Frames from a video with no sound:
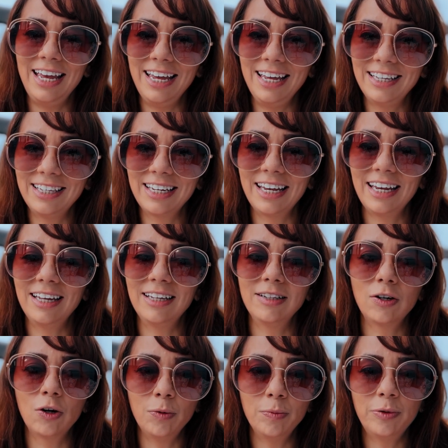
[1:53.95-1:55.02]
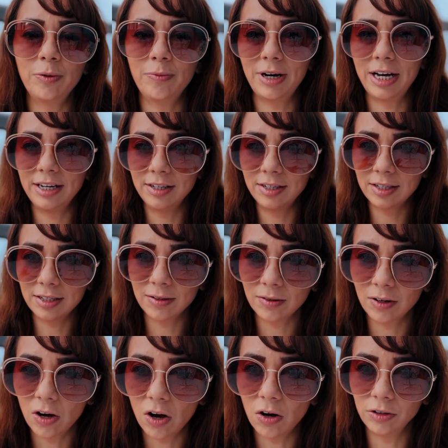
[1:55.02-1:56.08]
it can compromise
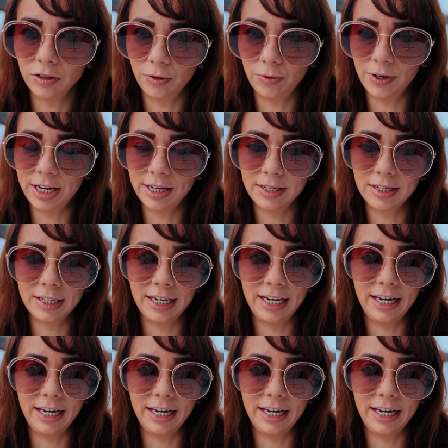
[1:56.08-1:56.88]
all the rest.